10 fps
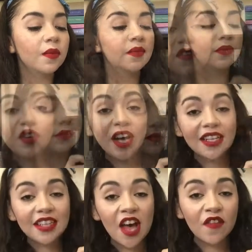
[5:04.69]
If you
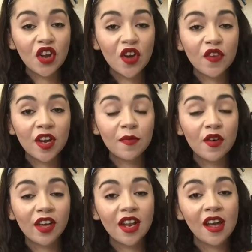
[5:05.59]
guys have not read
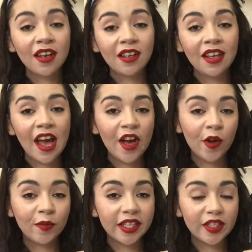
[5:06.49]
Milk and Honey, I
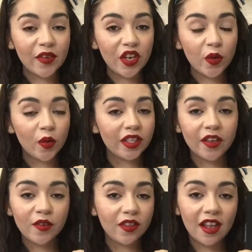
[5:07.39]
hope this video will
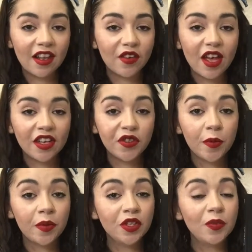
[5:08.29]
give you that little extra
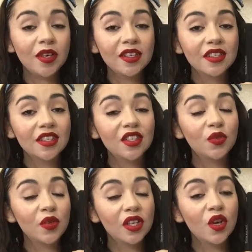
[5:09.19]
push because this is
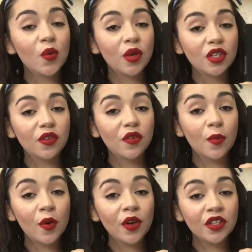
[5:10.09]
really a wonderful
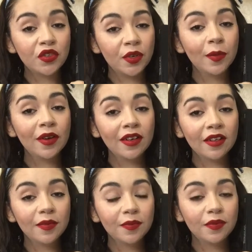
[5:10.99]
poetry book.
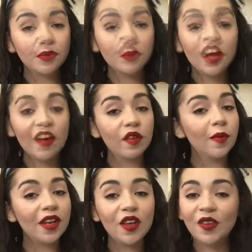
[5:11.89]
Thank you for
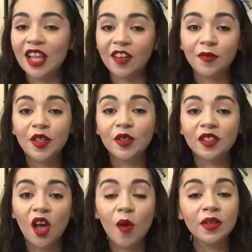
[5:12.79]
everybody who left me those
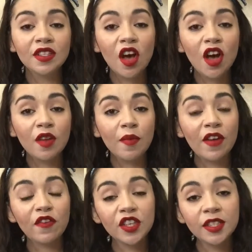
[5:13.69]
comments on my
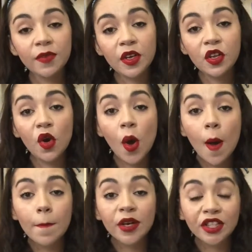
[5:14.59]
first video,
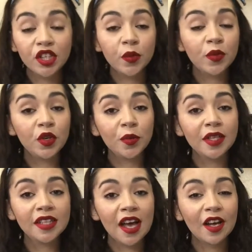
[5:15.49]
Booktube
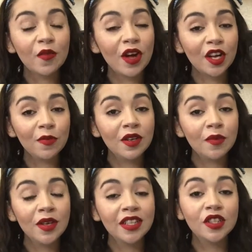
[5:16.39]
Newbie Tag welcoming
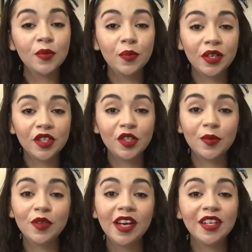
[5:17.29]
me to
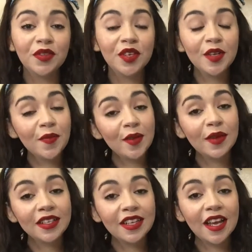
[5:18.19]
Booktube. You guys really made
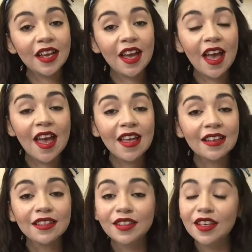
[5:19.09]
my day
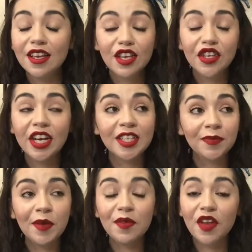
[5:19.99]
and you guys
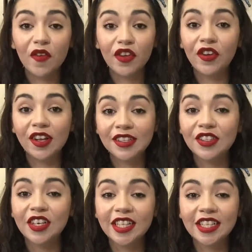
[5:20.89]
made me not regret
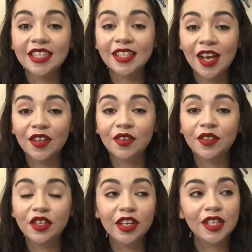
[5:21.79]
starting this channel.
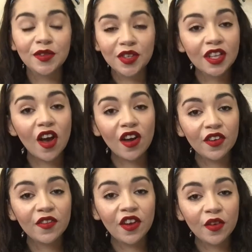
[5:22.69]
You guys really are
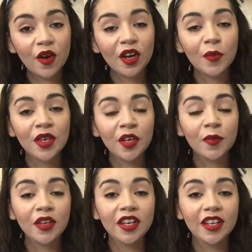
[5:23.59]
a very welcoming
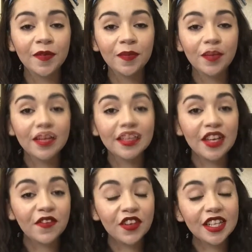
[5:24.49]
community. So that's
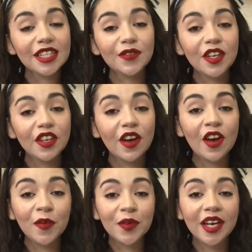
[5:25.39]
it for this video. I
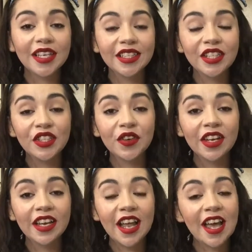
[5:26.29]
hope you guys enjoy
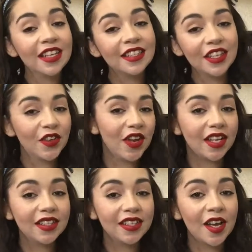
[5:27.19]
it and see you
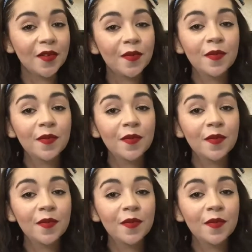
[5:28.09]
next time.